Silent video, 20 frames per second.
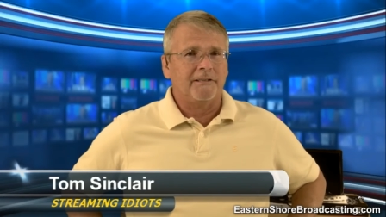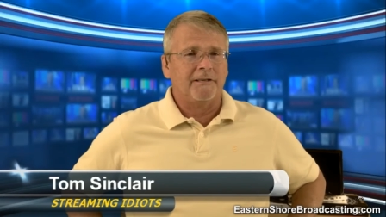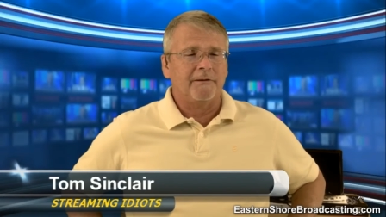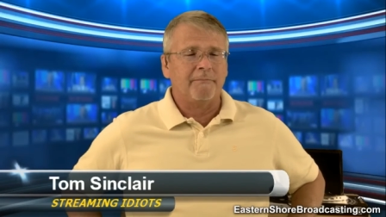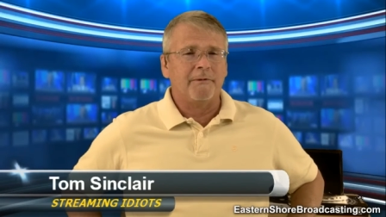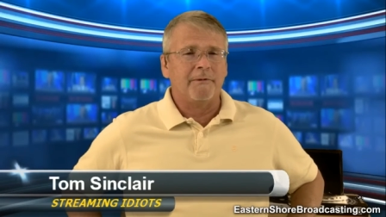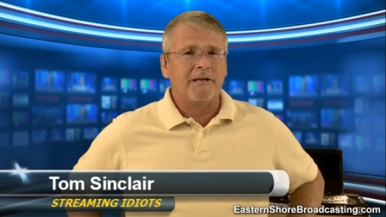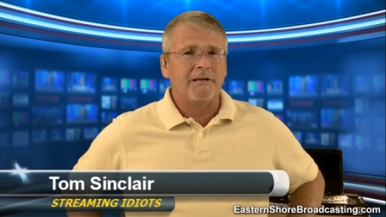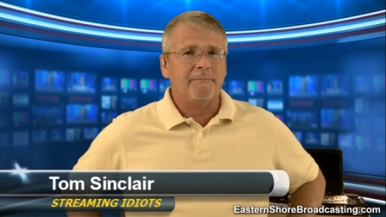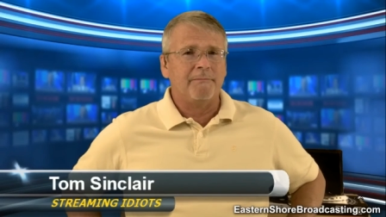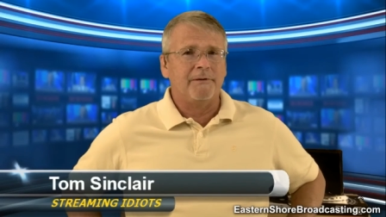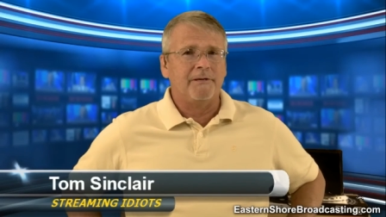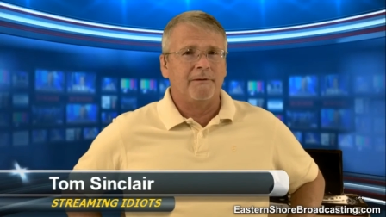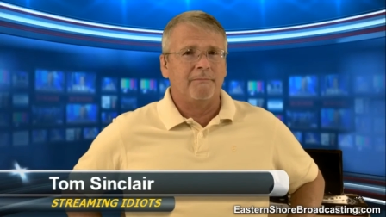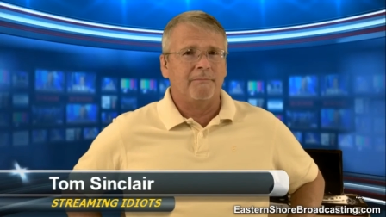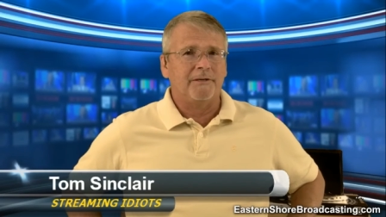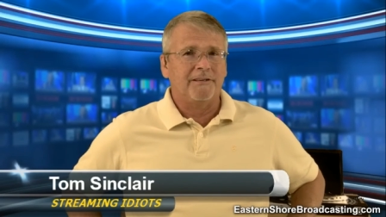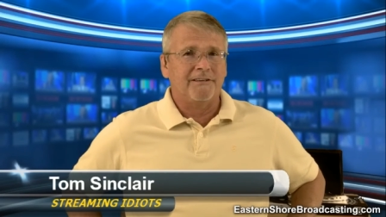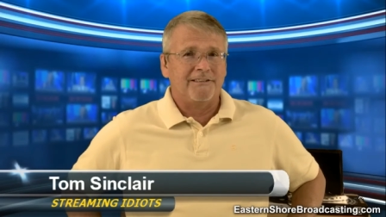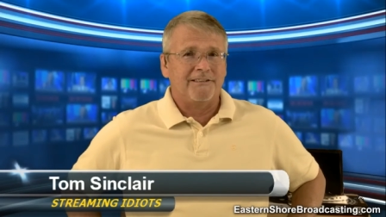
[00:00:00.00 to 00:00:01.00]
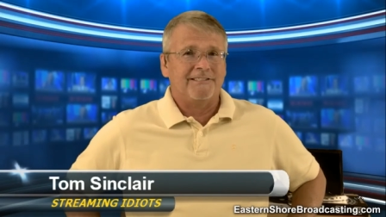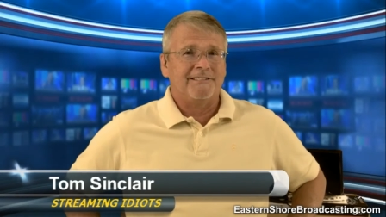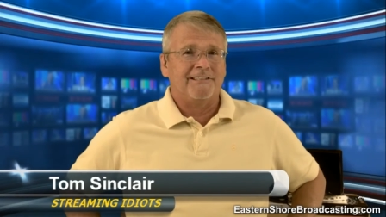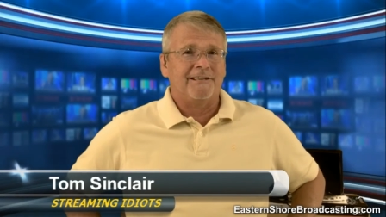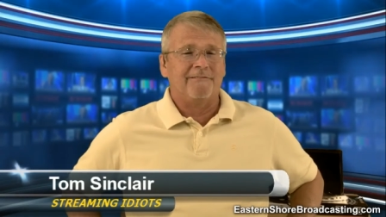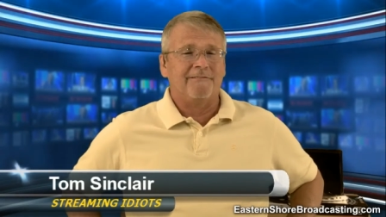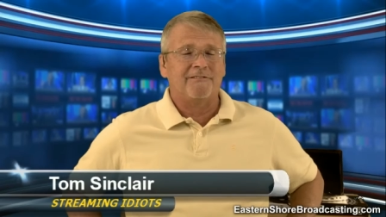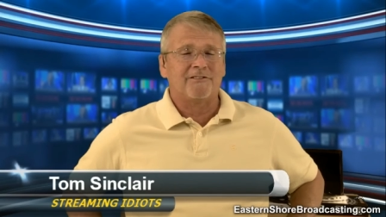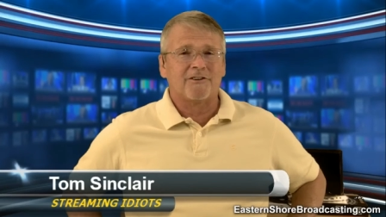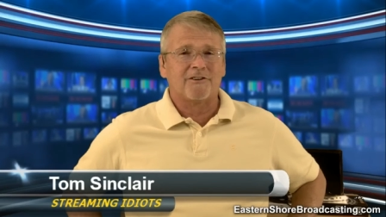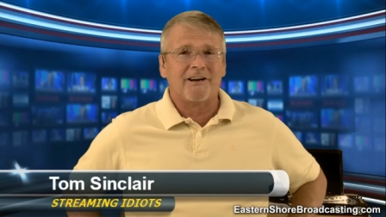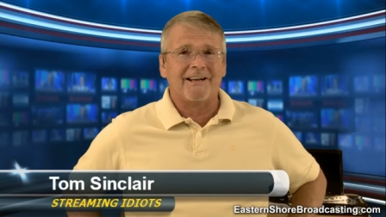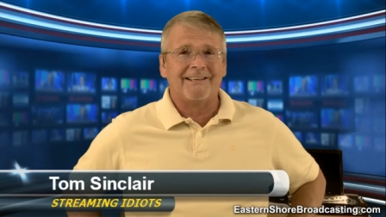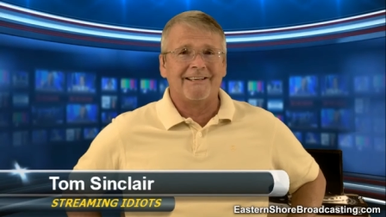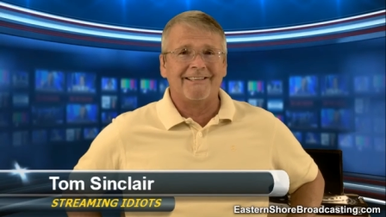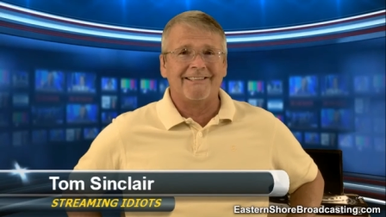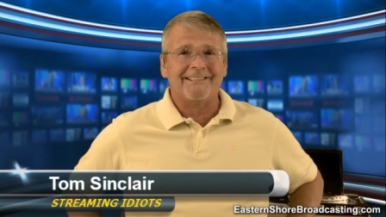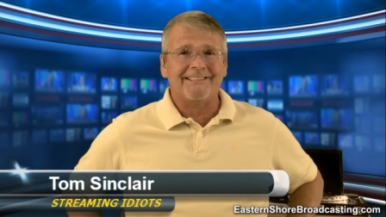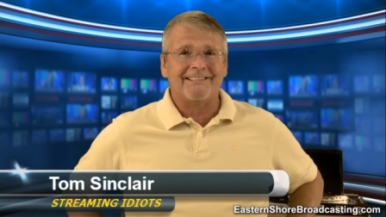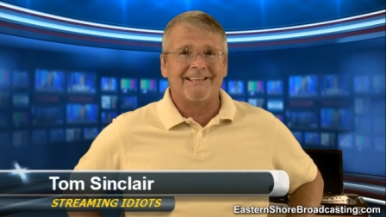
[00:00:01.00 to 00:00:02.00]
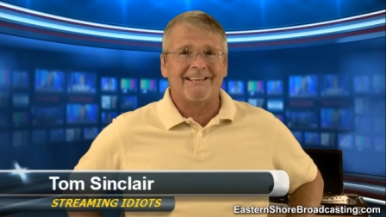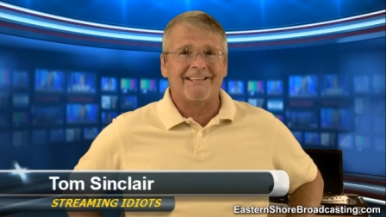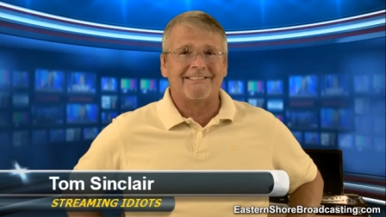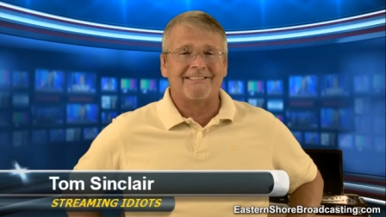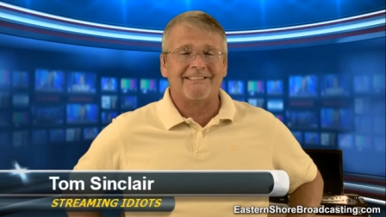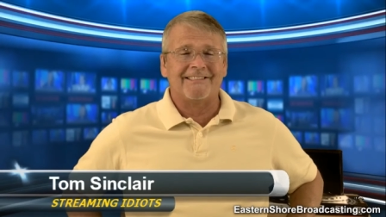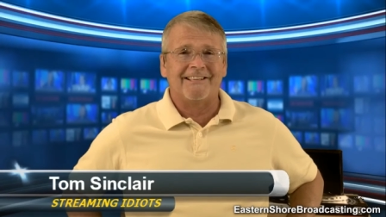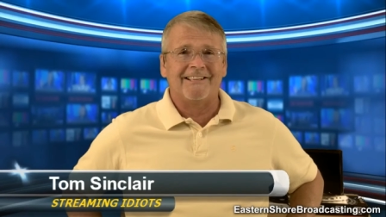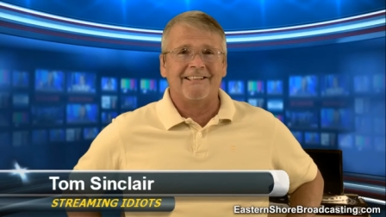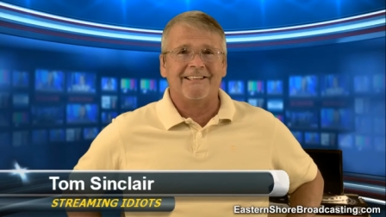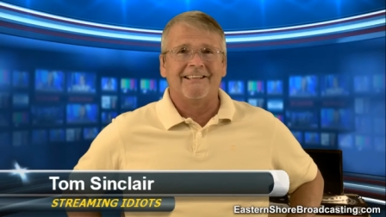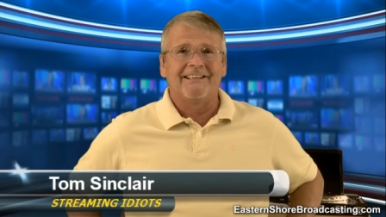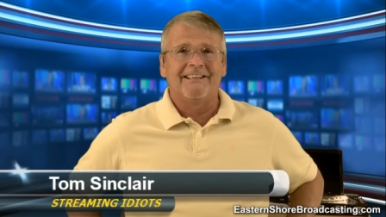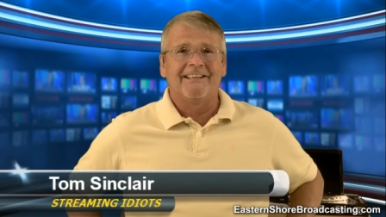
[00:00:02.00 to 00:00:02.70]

it may have been because I've tried it and tested it,